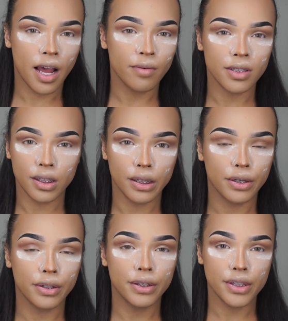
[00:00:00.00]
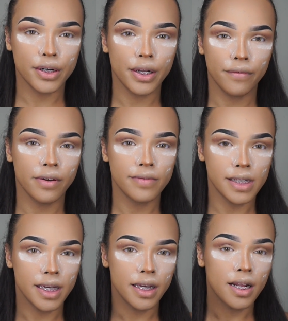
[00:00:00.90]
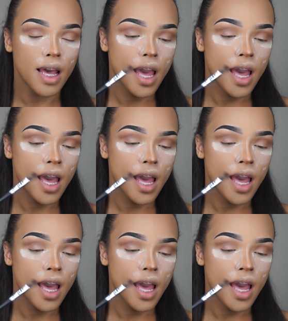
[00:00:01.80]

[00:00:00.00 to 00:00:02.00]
I was literally turning 15.